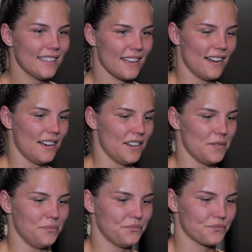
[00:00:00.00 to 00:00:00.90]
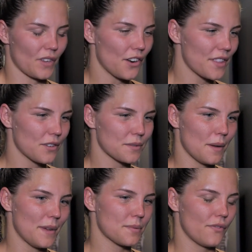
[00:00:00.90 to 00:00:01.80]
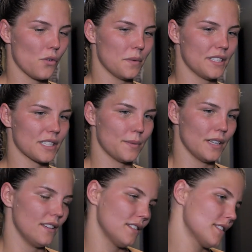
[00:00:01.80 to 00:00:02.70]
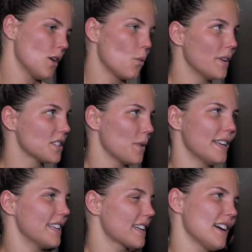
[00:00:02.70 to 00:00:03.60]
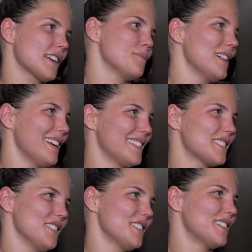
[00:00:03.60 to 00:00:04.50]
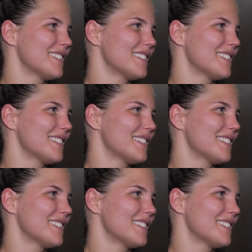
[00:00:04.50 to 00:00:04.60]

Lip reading: I don't think it was my best performance, but a win's a win, you can't complain, so.